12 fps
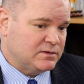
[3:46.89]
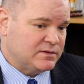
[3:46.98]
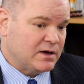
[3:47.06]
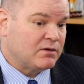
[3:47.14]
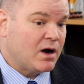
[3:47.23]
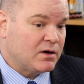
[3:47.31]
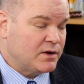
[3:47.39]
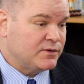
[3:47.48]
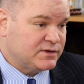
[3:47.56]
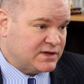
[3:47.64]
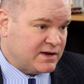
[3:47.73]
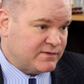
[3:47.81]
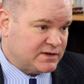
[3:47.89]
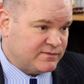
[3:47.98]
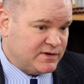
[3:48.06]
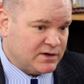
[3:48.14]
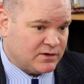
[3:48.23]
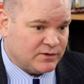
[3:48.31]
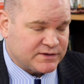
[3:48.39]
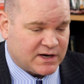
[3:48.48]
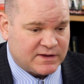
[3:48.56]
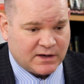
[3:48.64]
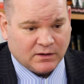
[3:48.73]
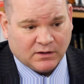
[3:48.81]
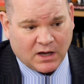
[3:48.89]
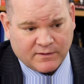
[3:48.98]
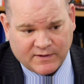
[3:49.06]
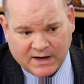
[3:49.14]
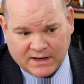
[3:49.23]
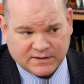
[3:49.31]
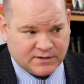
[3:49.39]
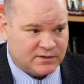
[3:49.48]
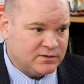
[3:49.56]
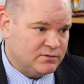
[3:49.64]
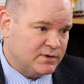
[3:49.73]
are other savings vehicles, and I think a lot of it has to do